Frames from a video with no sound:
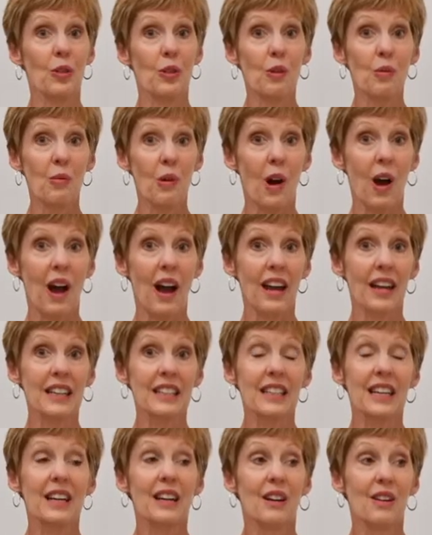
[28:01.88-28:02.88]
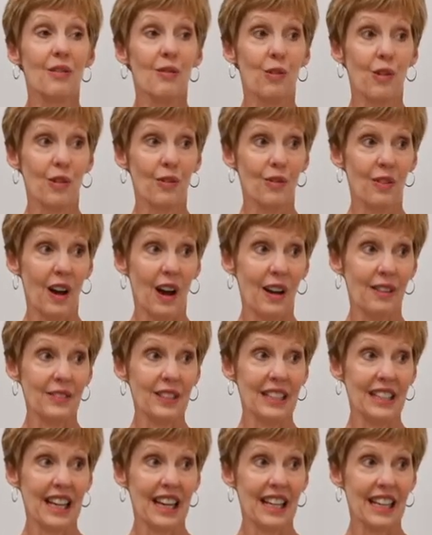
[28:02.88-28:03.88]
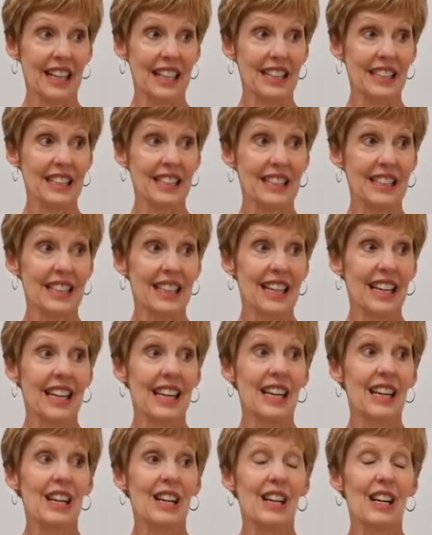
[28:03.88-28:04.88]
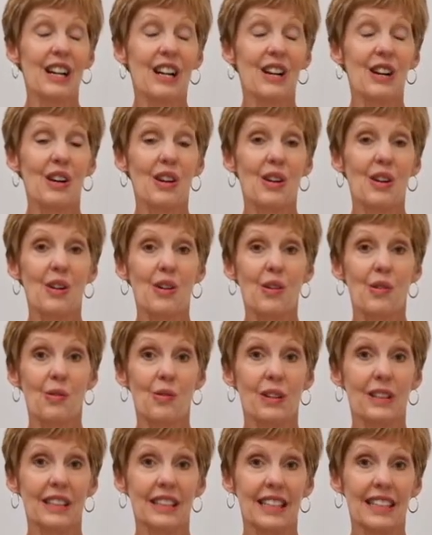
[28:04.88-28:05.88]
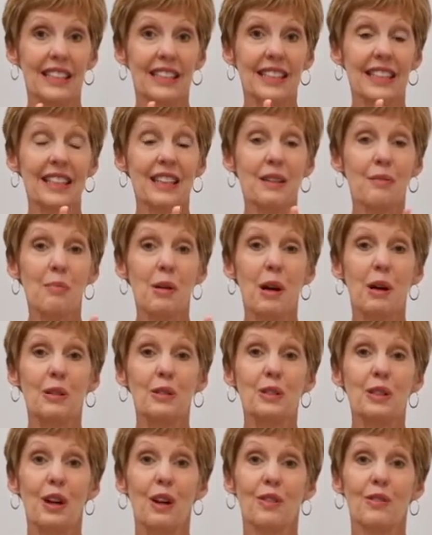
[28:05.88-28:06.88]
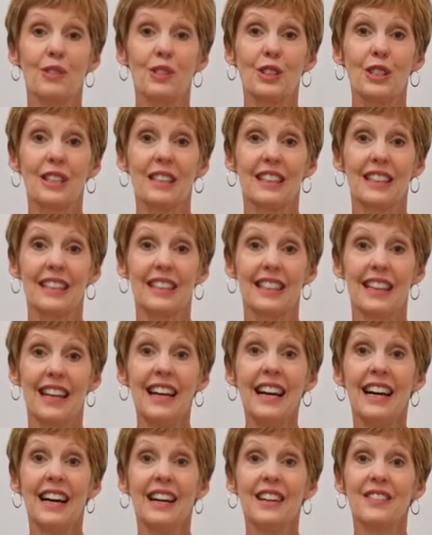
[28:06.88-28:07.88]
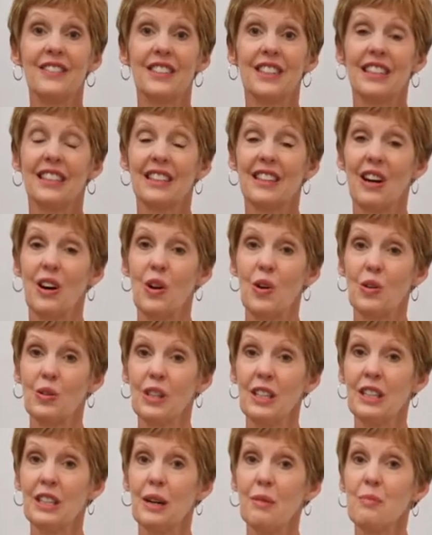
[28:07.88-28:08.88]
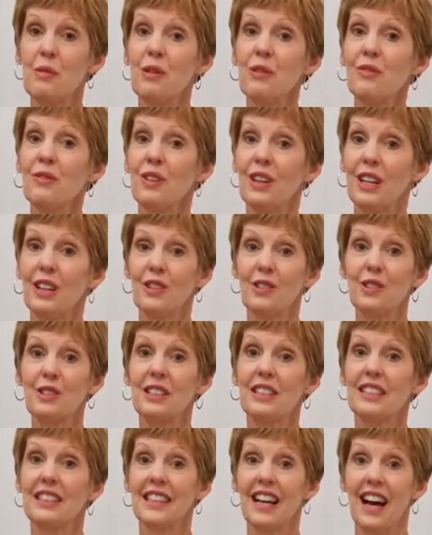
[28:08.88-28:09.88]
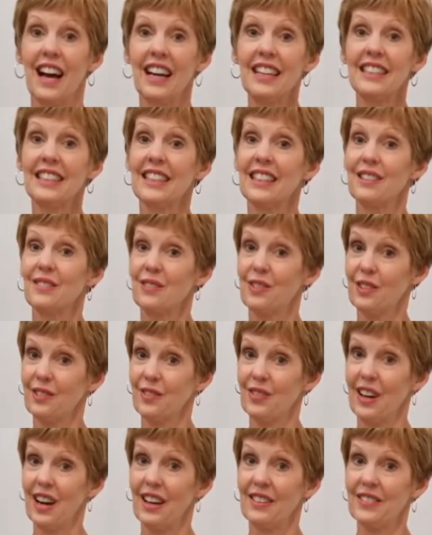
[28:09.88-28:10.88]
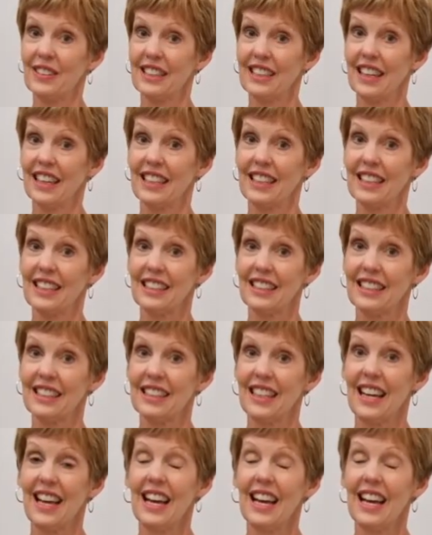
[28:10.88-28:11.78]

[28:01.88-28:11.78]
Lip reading: the right for 5 seconds. Releasing the pose over to the left, holding up your fingers as I did for 5 seconds.